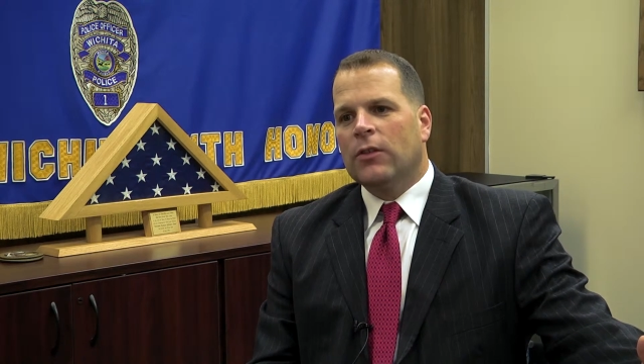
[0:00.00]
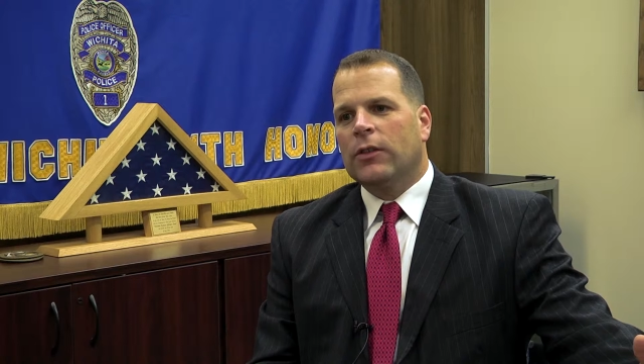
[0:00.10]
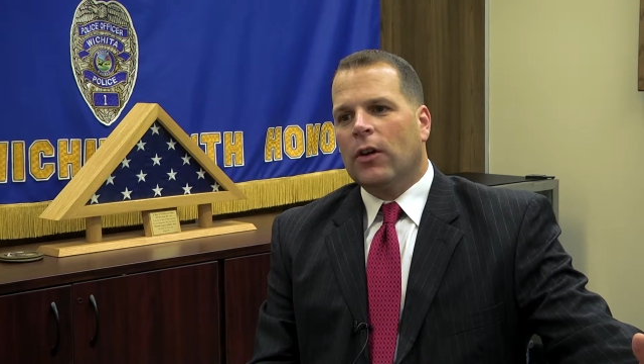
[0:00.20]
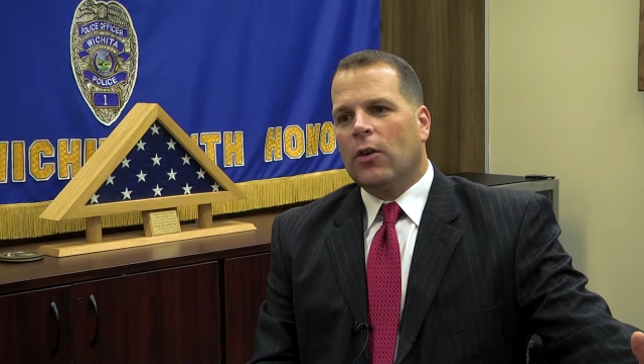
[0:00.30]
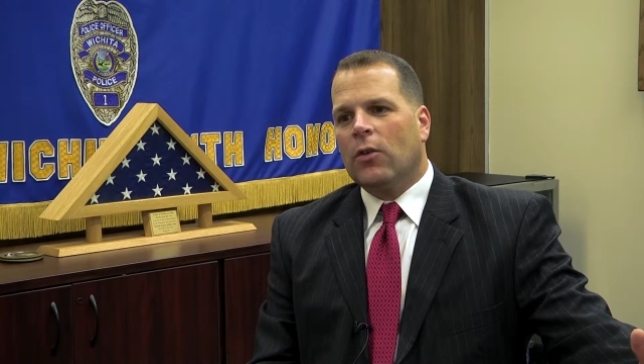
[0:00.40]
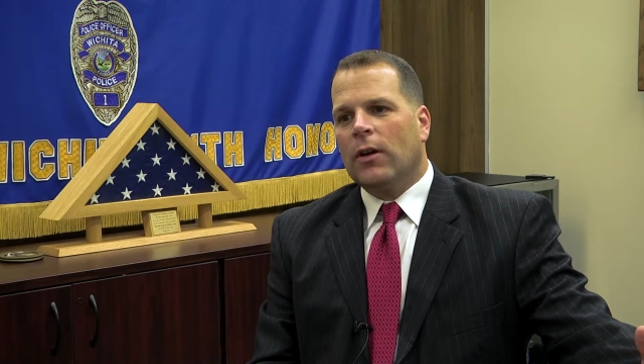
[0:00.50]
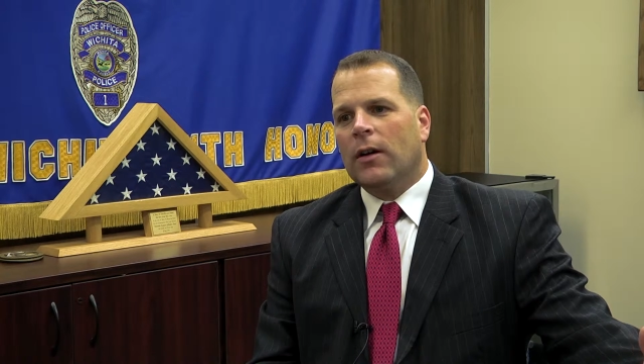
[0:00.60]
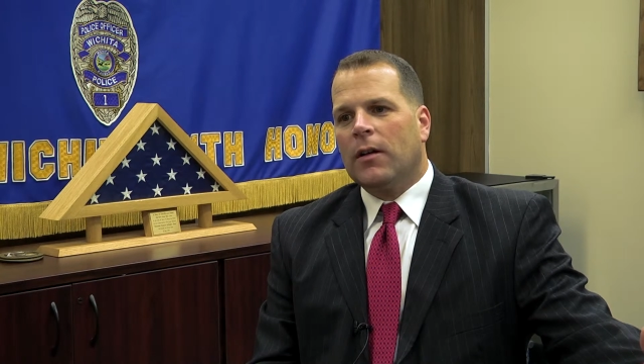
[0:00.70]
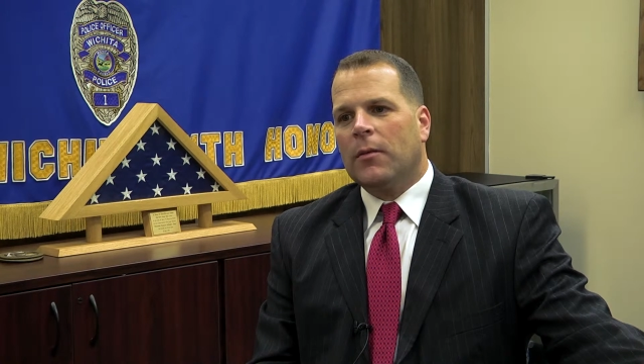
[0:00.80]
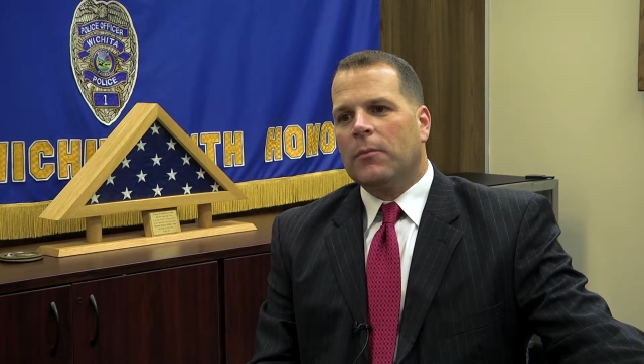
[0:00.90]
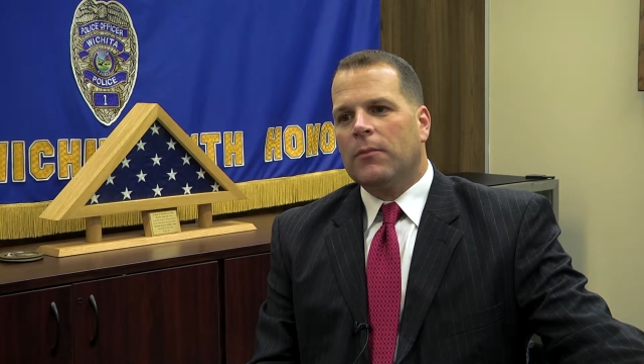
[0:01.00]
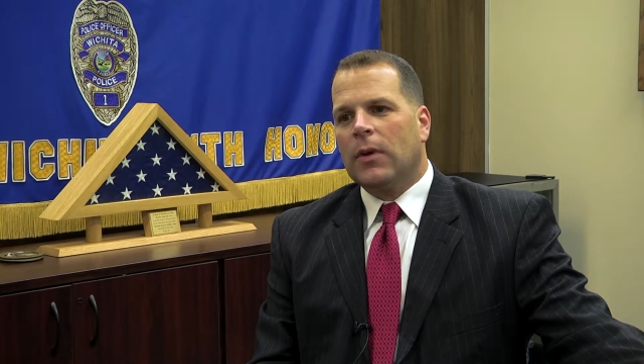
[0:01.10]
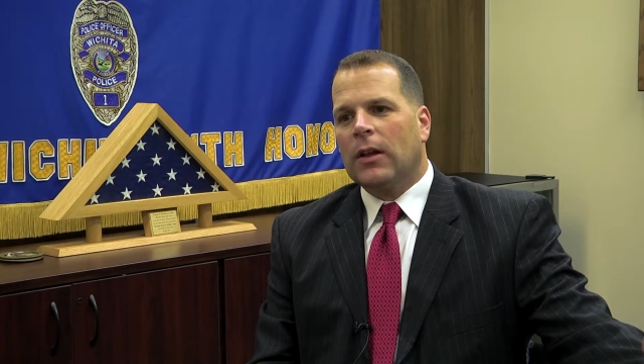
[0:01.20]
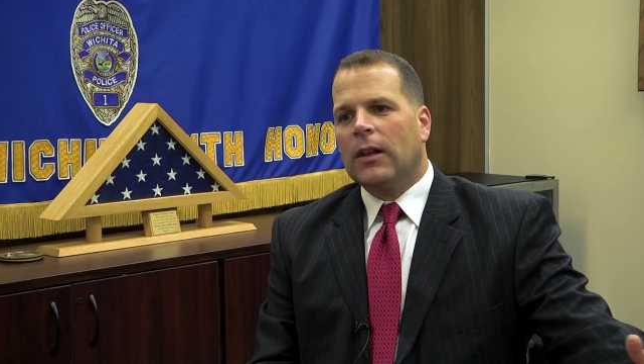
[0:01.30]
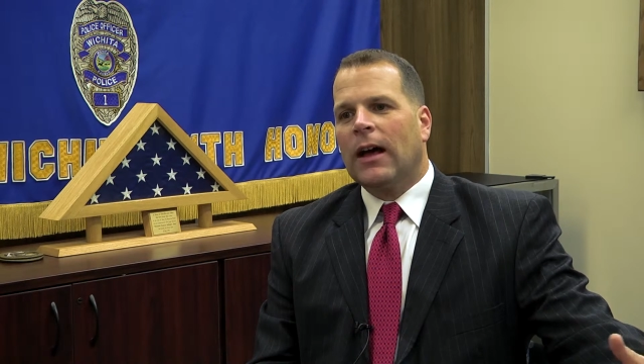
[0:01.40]
So
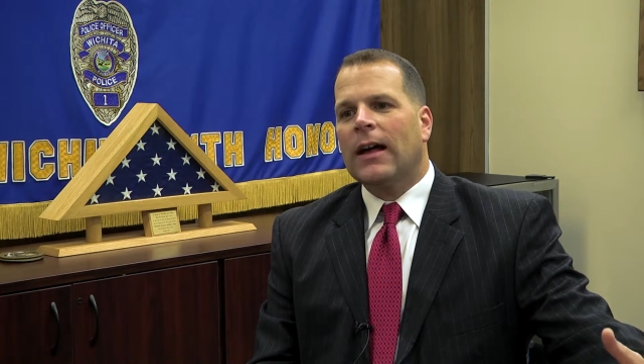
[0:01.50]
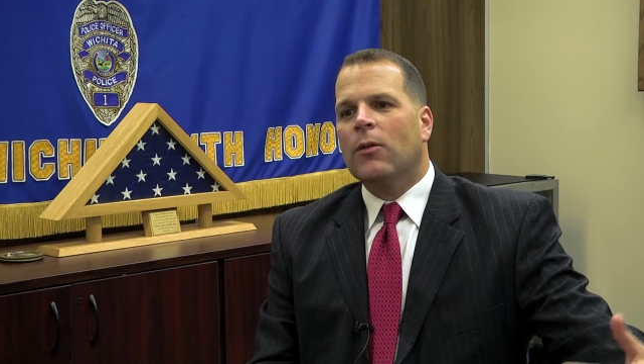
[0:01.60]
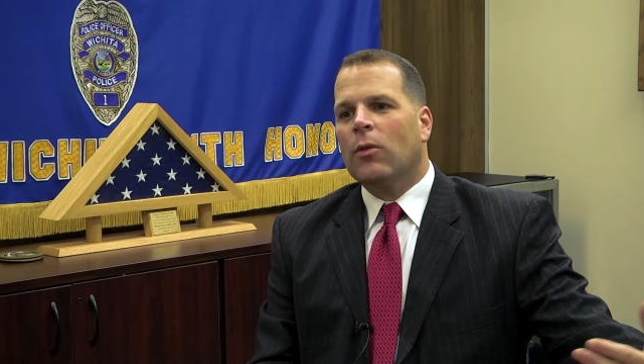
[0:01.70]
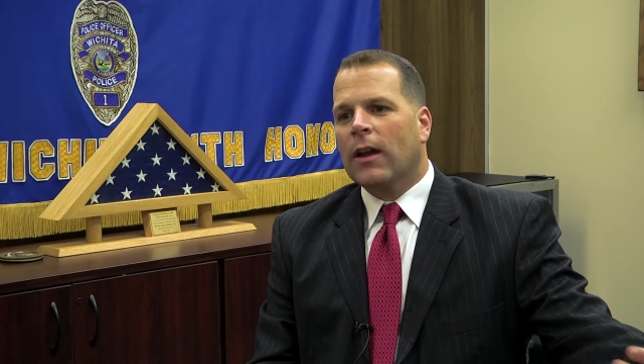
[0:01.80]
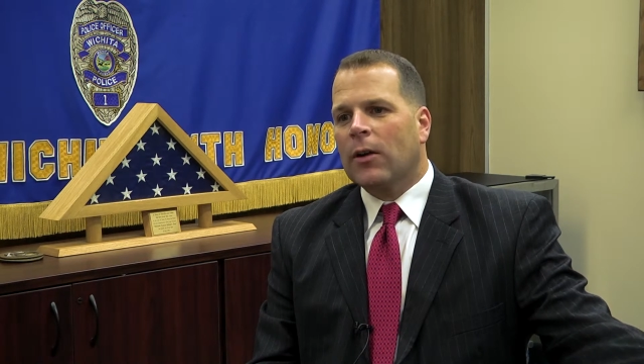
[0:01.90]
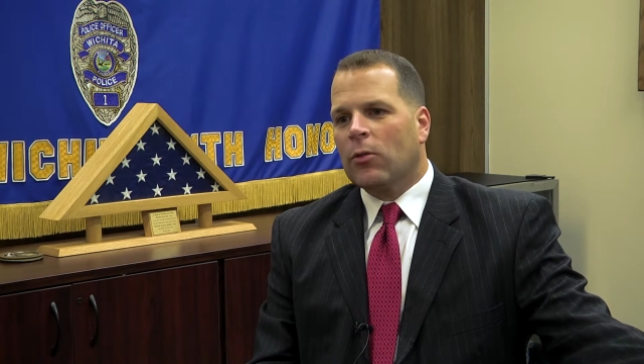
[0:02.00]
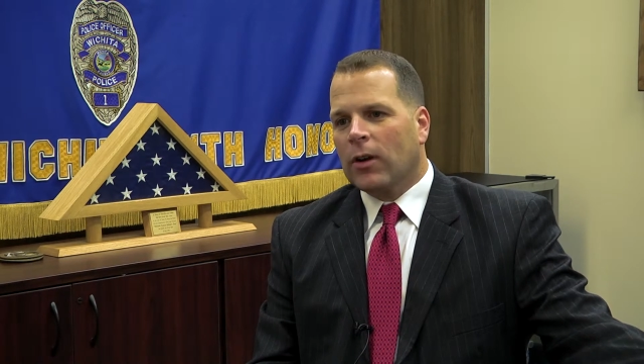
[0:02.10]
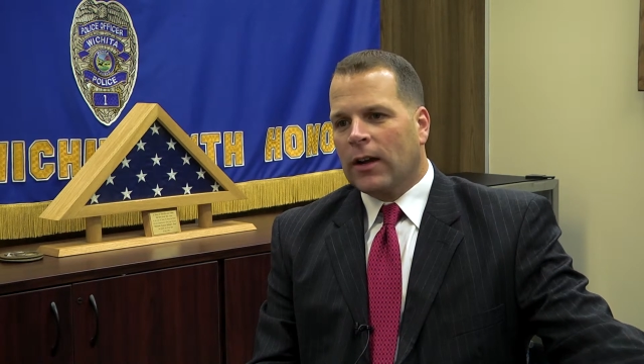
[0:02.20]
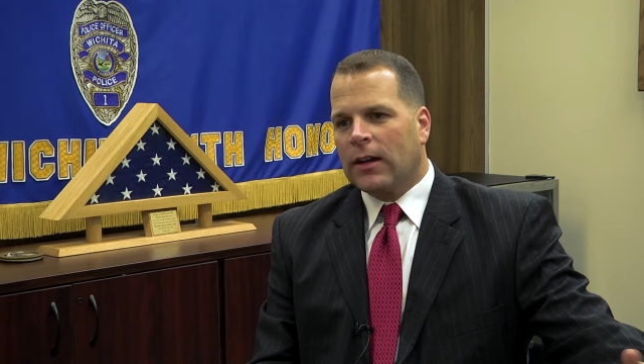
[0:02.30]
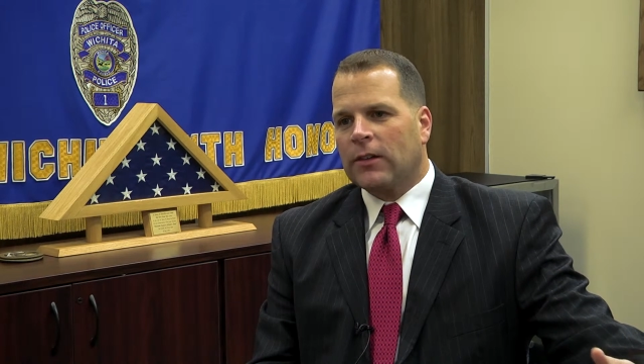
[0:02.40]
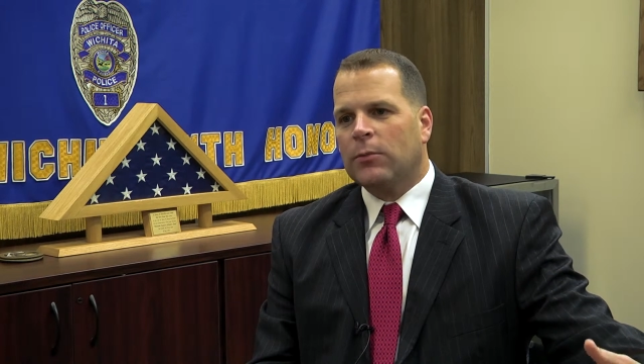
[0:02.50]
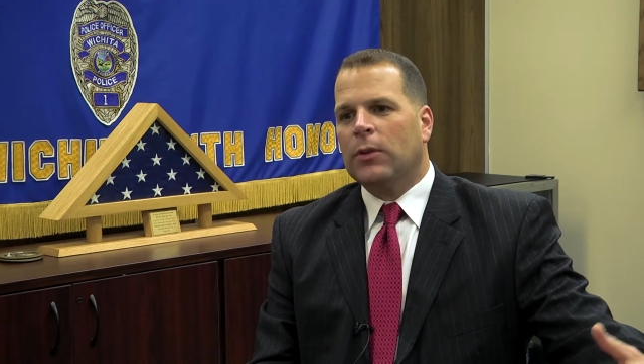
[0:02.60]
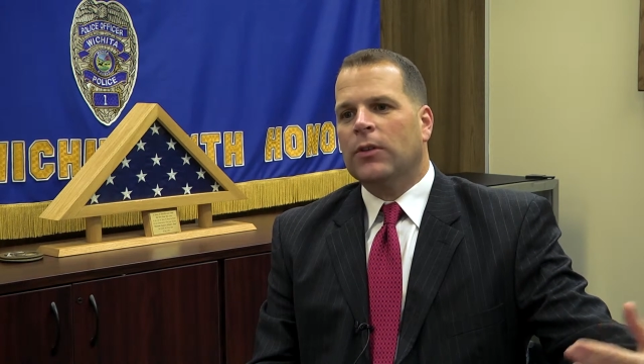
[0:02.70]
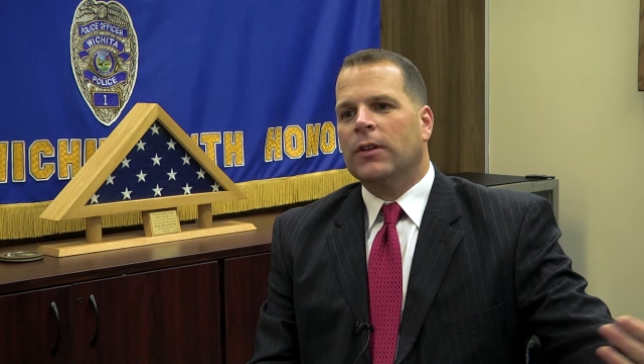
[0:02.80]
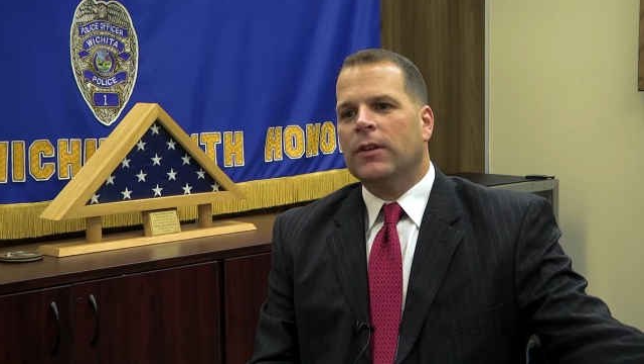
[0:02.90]
a lot of what I work on is
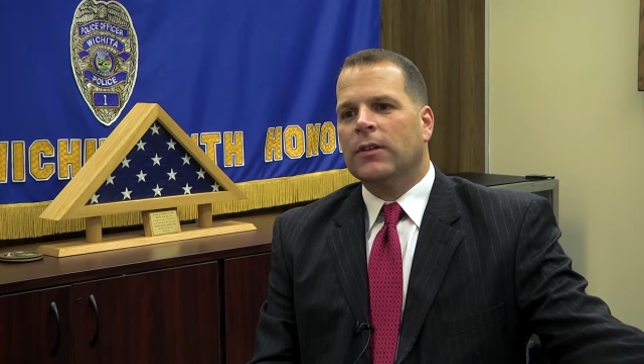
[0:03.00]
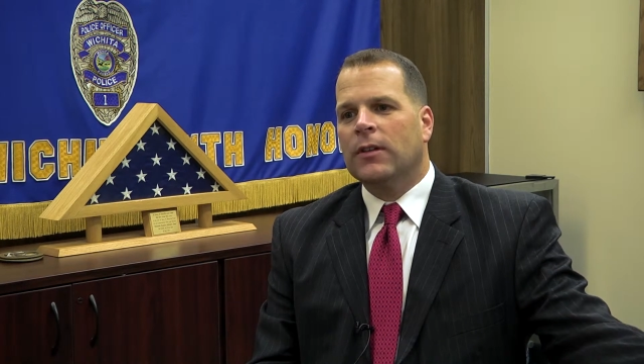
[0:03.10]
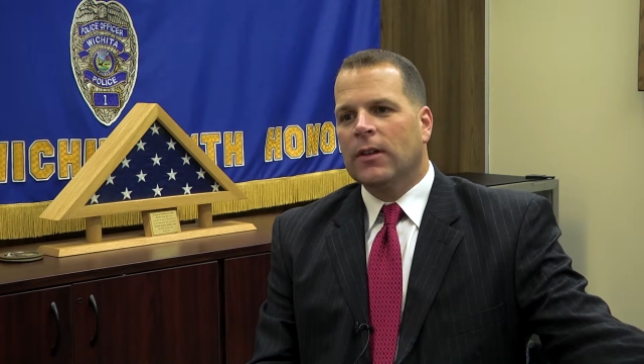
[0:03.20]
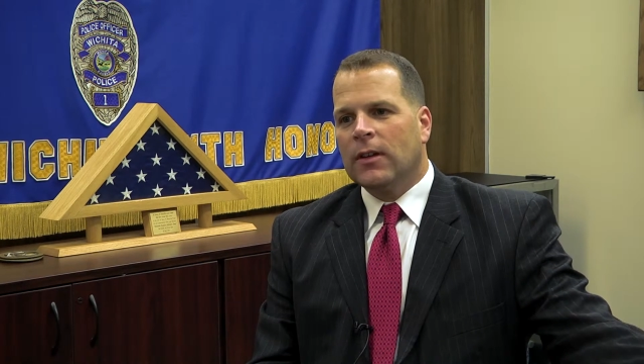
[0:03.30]
building